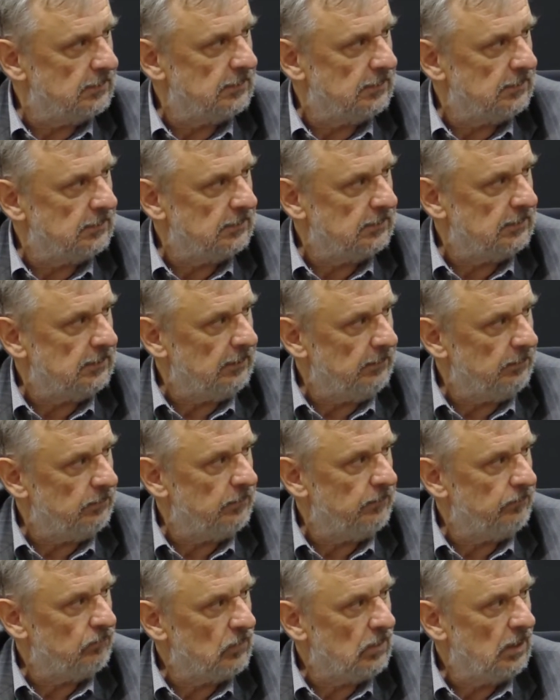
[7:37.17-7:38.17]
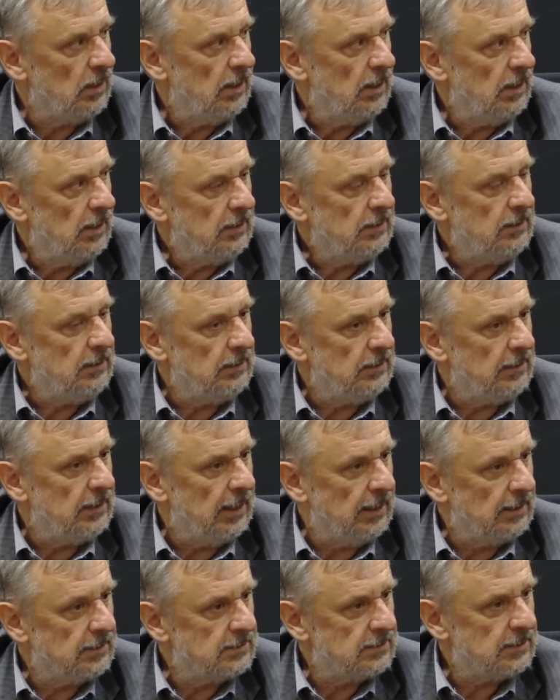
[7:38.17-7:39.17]
system he
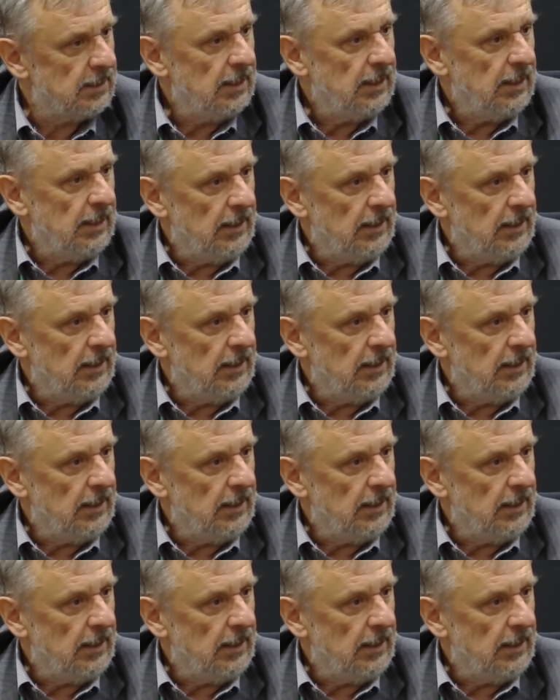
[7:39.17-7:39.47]
does,